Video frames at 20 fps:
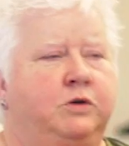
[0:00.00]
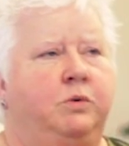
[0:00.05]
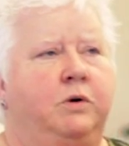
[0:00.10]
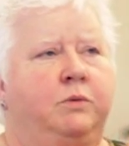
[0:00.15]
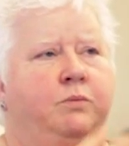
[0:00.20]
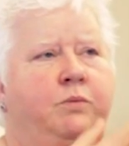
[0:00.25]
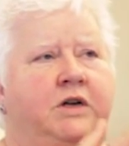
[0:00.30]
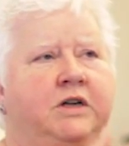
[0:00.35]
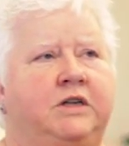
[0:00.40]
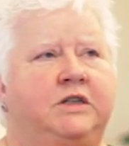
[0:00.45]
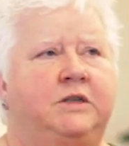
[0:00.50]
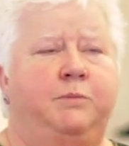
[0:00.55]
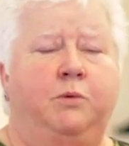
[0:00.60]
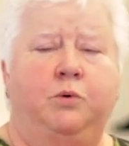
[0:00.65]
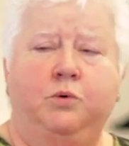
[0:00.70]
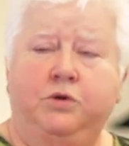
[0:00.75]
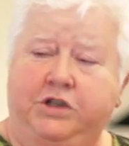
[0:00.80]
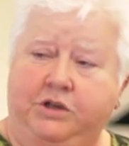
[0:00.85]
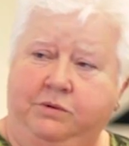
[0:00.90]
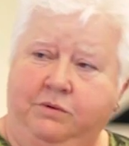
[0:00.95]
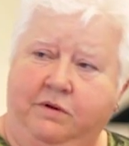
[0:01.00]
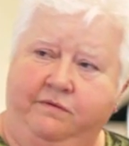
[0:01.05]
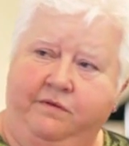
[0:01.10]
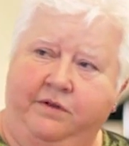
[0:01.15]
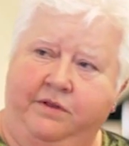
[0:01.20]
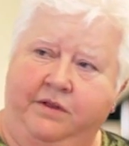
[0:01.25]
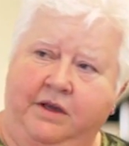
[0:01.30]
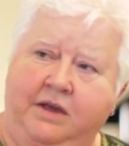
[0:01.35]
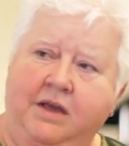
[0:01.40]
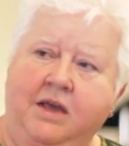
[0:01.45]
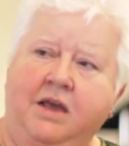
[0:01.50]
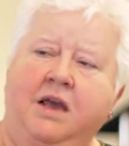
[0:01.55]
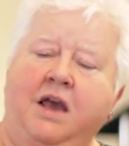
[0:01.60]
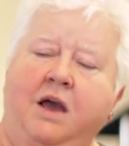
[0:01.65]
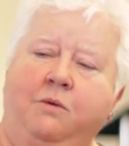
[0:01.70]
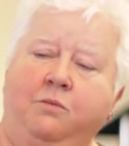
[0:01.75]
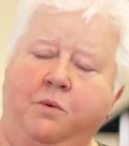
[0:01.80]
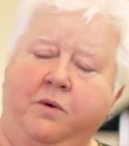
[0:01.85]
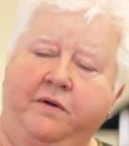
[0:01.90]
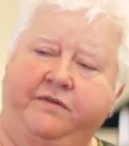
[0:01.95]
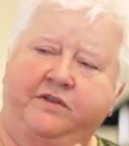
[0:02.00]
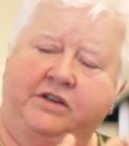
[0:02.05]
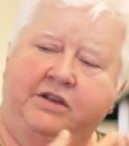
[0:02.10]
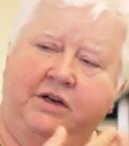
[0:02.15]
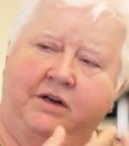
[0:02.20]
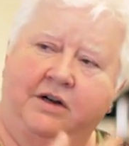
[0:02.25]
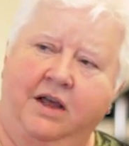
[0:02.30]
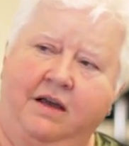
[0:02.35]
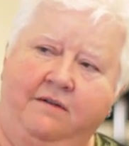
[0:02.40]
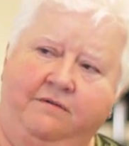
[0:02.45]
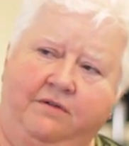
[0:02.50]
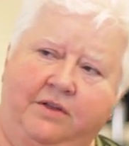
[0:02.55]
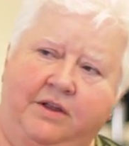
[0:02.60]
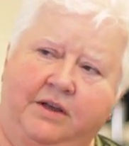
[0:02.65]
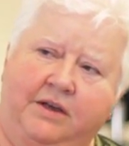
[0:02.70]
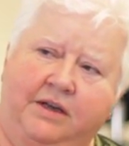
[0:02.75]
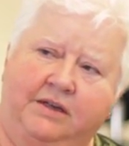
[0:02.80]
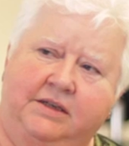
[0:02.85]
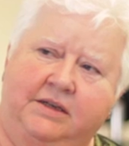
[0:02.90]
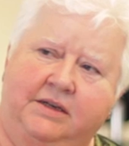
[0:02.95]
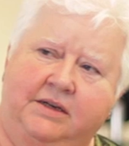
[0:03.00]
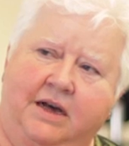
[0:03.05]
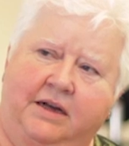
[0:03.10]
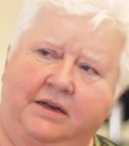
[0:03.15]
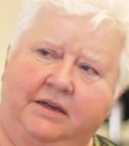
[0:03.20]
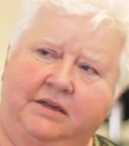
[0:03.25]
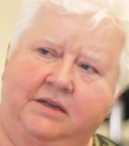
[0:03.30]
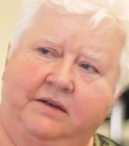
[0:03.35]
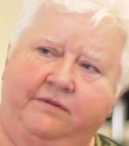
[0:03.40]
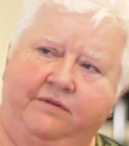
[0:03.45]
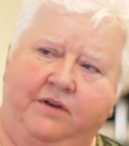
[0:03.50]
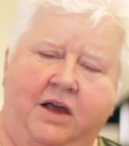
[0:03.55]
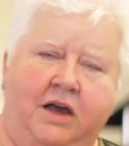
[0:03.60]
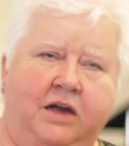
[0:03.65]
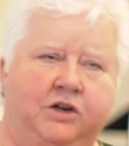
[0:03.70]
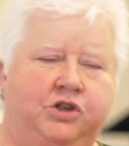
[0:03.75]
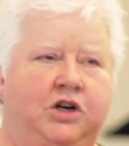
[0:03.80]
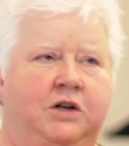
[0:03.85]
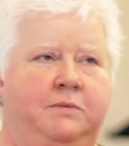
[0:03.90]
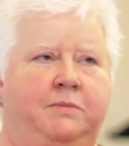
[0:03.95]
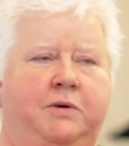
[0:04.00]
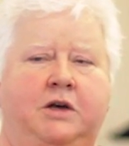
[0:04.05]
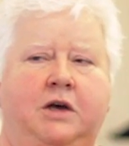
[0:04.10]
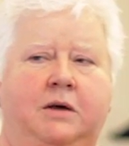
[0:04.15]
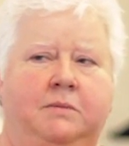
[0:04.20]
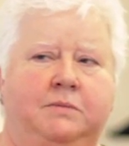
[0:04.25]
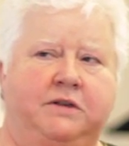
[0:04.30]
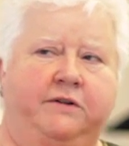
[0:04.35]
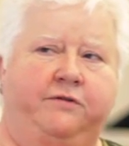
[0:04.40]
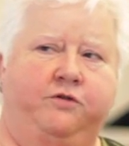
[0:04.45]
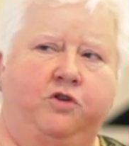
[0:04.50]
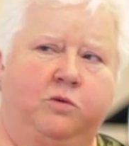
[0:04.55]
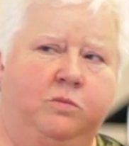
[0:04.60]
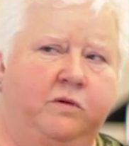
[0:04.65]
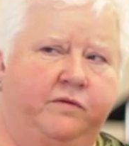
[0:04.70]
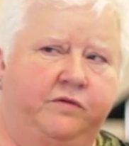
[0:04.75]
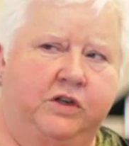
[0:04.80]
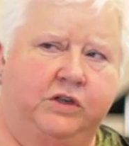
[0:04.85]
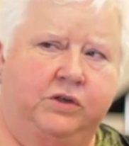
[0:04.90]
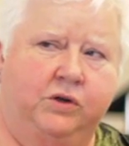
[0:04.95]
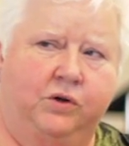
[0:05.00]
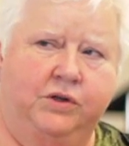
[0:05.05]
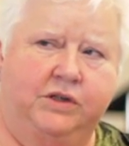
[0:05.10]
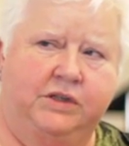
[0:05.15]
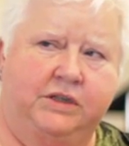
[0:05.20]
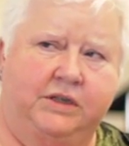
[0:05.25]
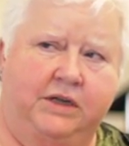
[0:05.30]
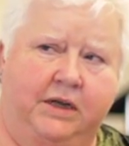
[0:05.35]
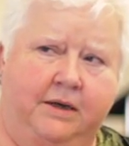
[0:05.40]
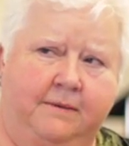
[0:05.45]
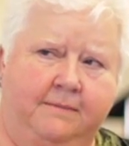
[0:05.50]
when we're exposed to everything, and when we have to turn everything into narrative, it actually becomes a form of dishonesty.